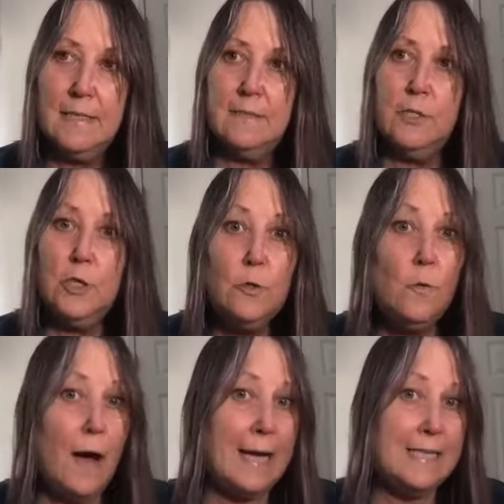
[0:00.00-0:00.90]

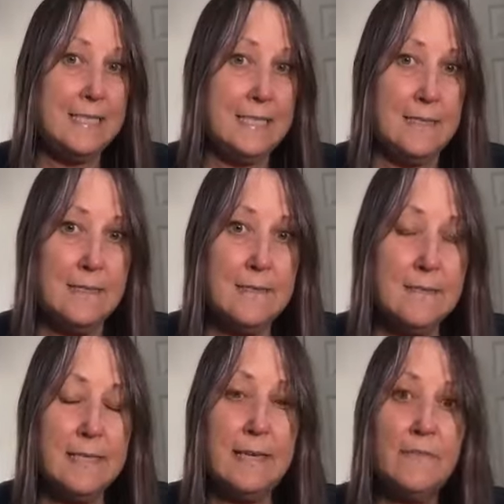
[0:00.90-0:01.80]
new
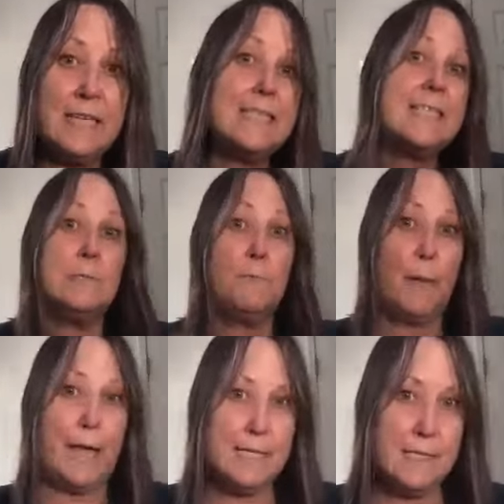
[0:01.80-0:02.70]
ideas, giving
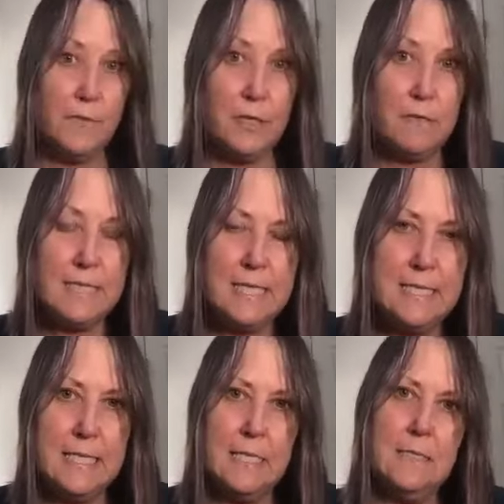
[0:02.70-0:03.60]
space for those
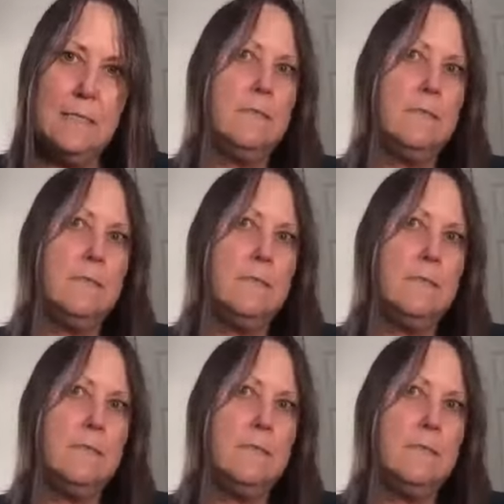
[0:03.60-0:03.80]
ideas.